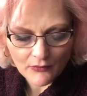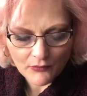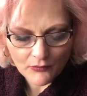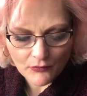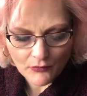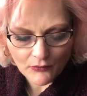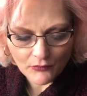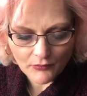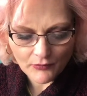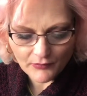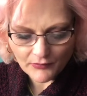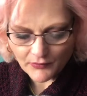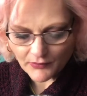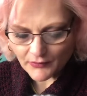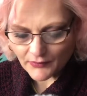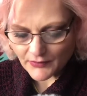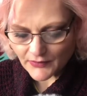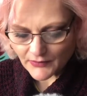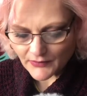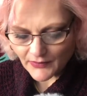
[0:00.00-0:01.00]
Ooh,
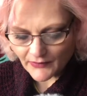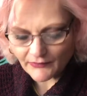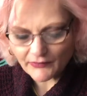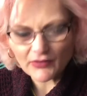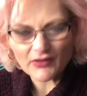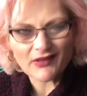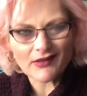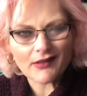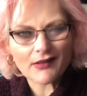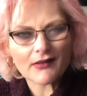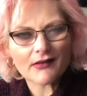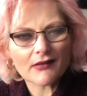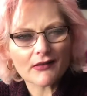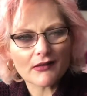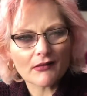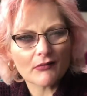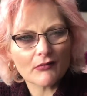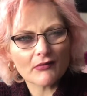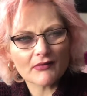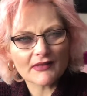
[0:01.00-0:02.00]
should we have a look at this?
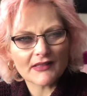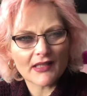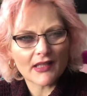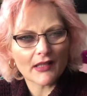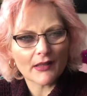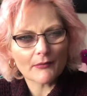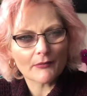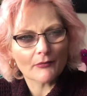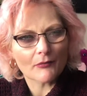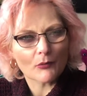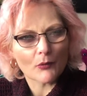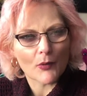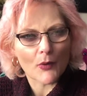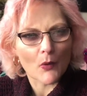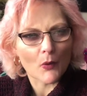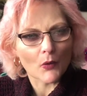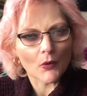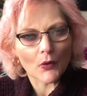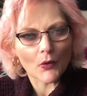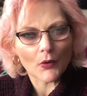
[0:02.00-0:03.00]
Damn, we'll
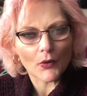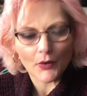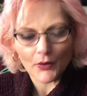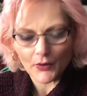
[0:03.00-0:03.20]
look.